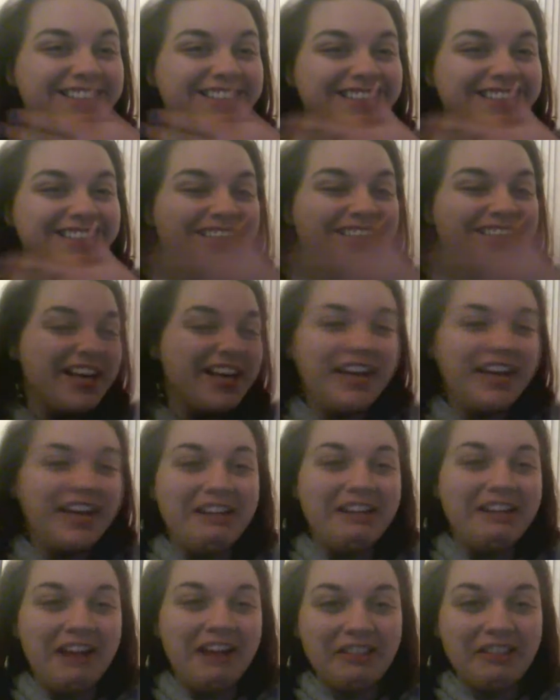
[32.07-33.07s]
is
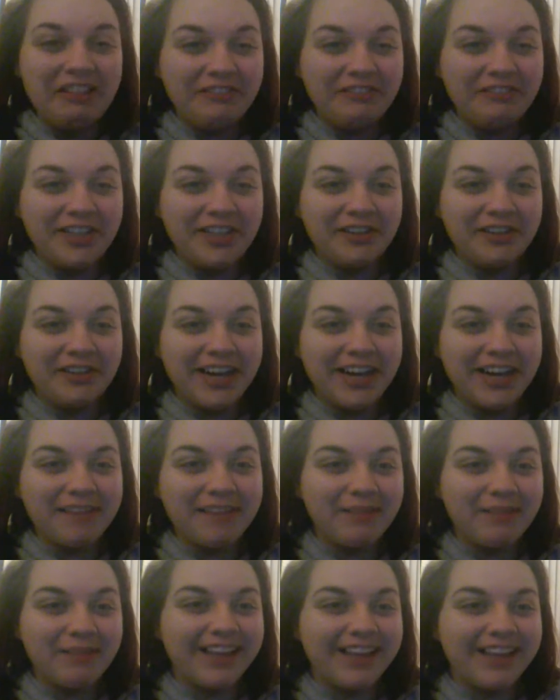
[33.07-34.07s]
not the video I
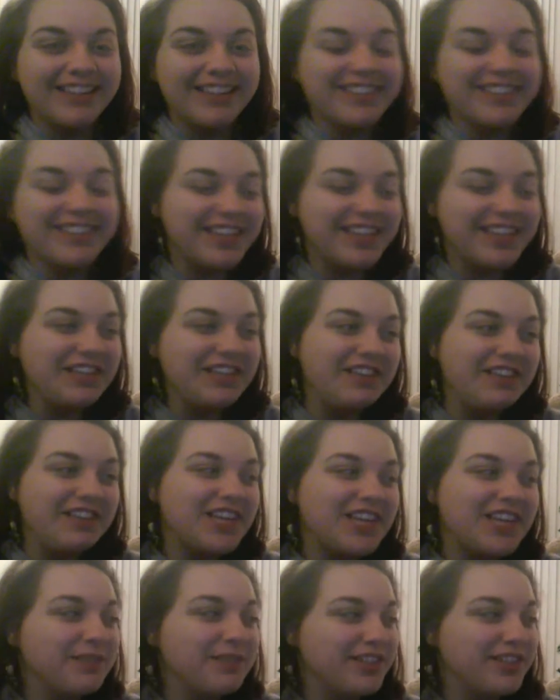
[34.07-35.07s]
had planned, because I don't have
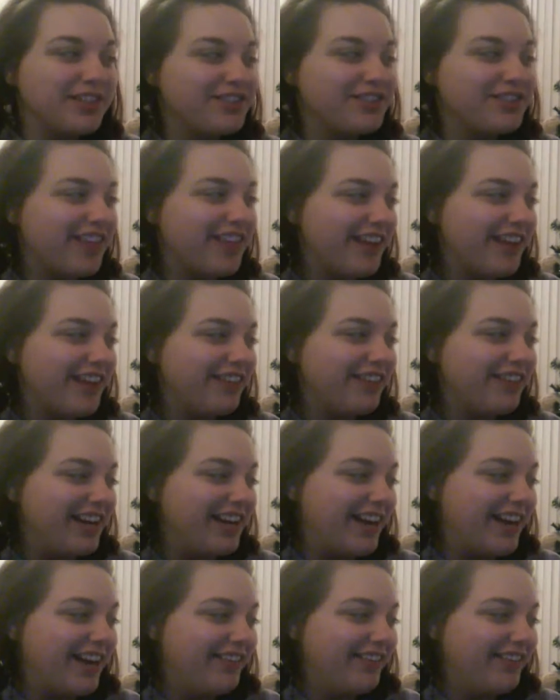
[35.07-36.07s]
time to do that
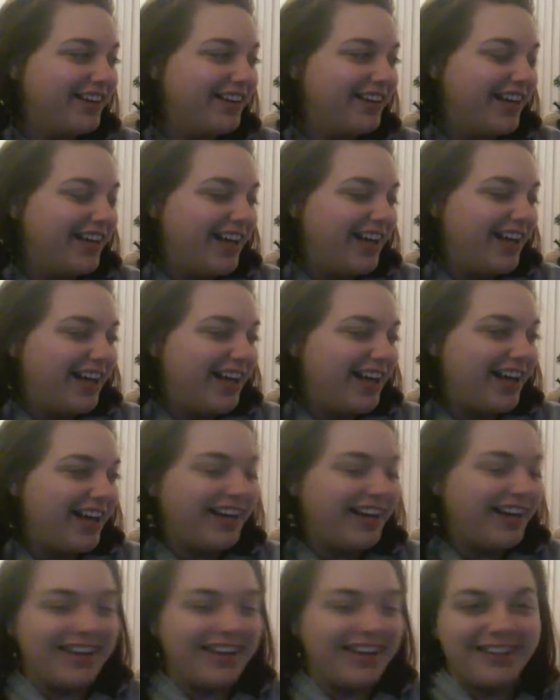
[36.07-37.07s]
right now,
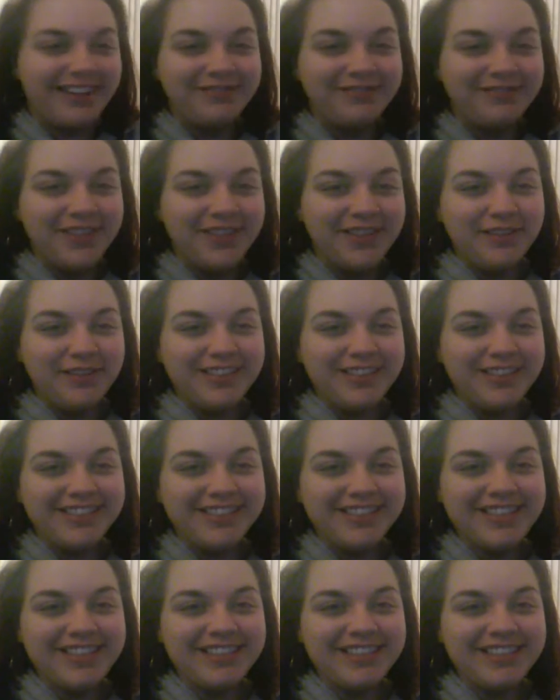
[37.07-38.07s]
um, we're
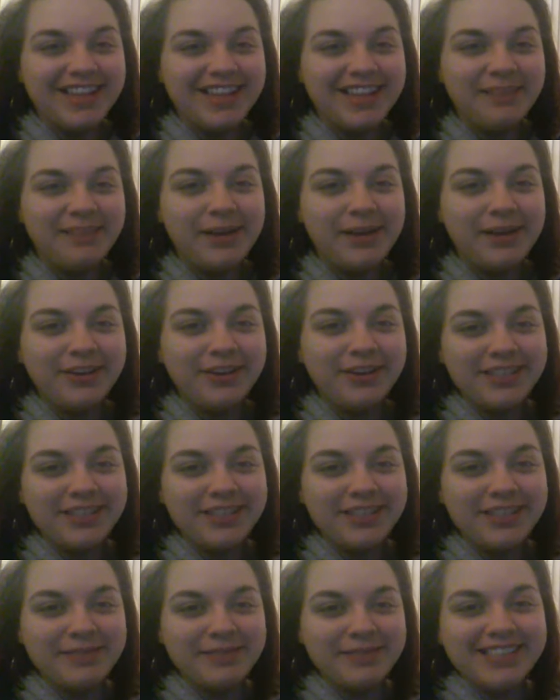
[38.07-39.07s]
just going to talk about
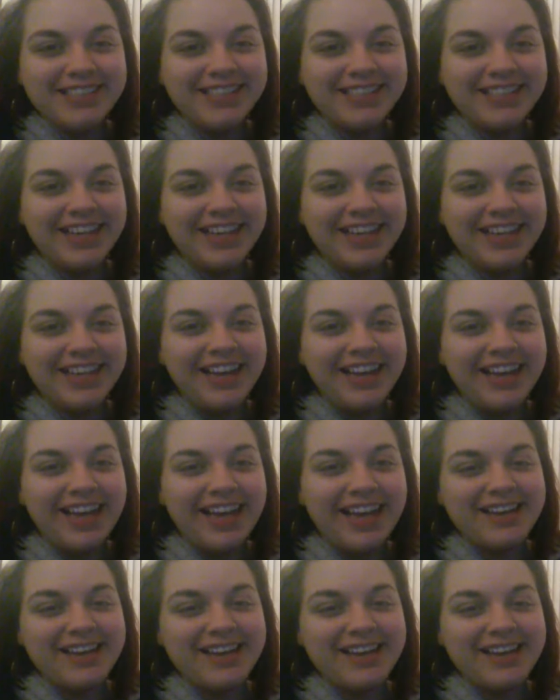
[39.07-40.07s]
Christmas
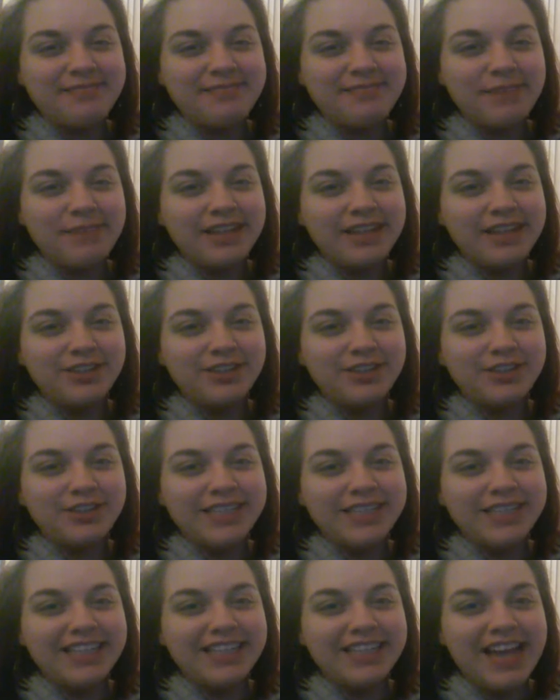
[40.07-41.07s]
and my
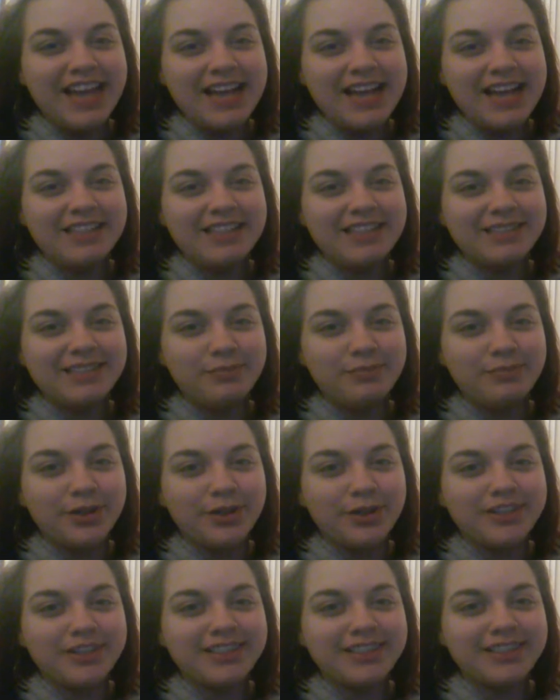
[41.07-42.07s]
tree and some
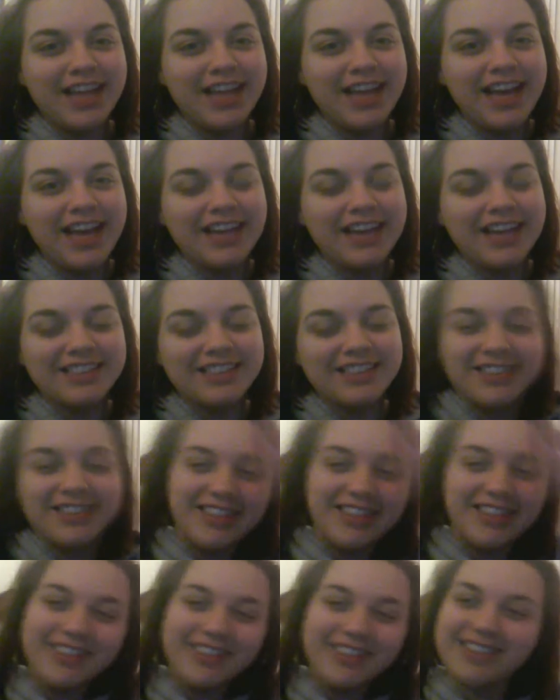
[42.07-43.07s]
books because
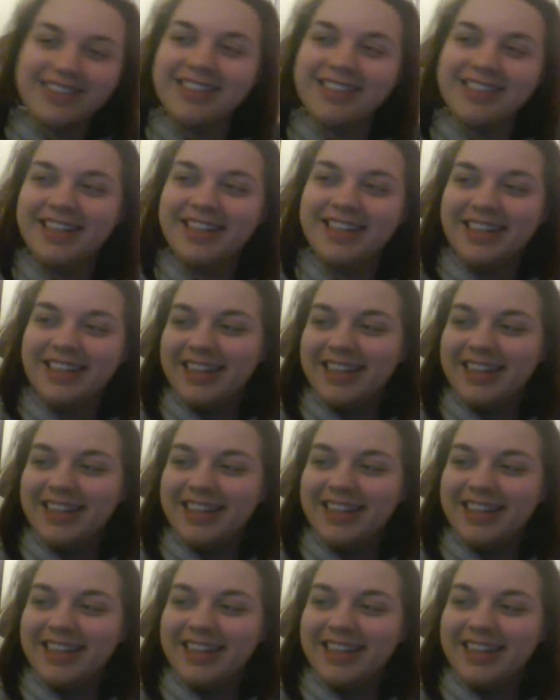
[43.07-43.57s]
that's